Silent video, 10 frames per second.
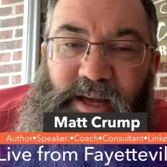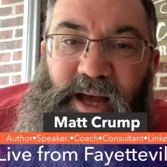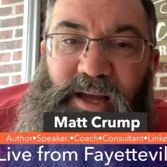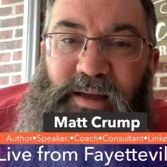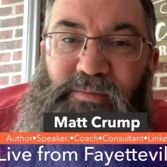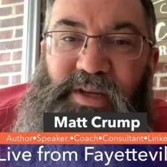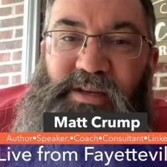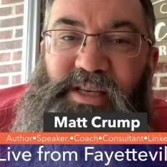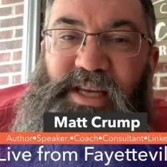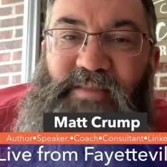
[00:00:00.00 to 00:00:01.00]
Uh, in
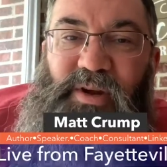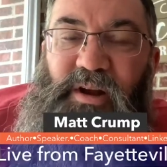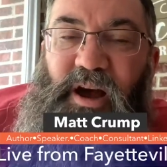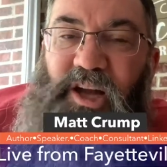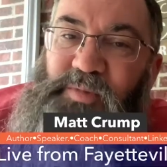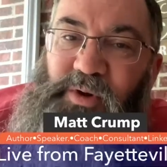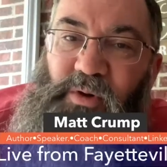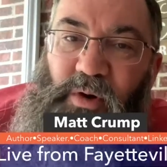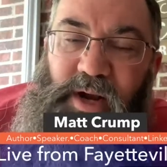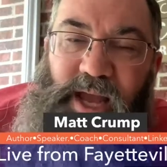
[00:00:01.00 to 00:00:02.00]
business, I've been an
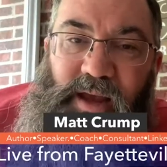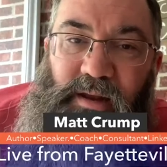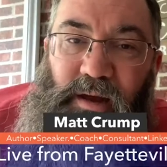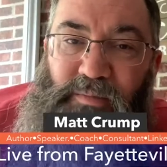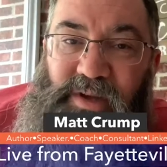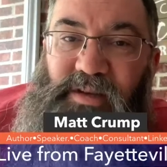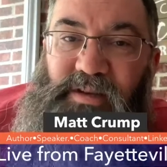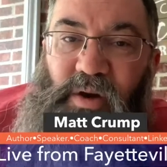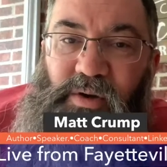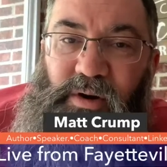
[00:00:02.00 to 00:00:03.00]
entrepreneur and a
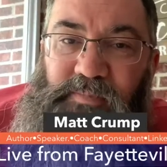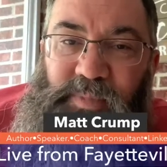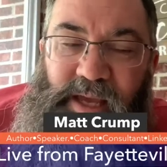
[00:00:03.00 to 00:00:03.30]
business owner.